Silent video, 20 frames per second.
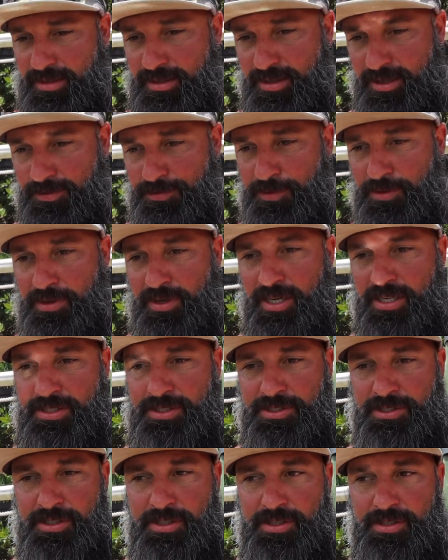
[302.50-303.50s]
if you
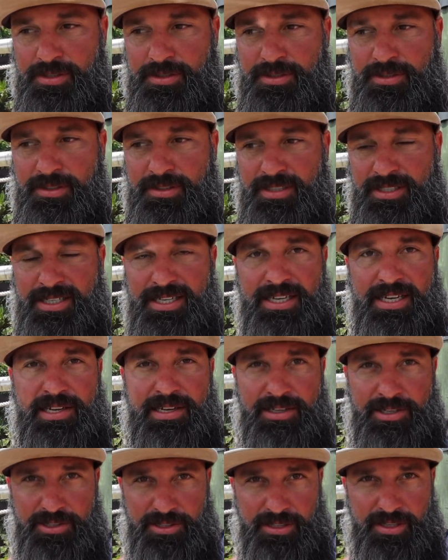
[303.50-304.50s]
guys are in a
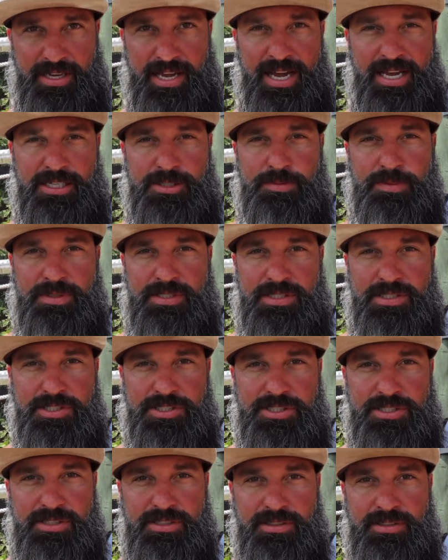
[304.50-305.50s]
good cash
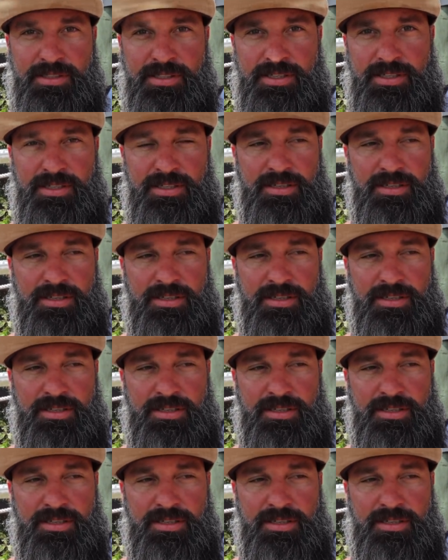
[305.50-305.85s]
position,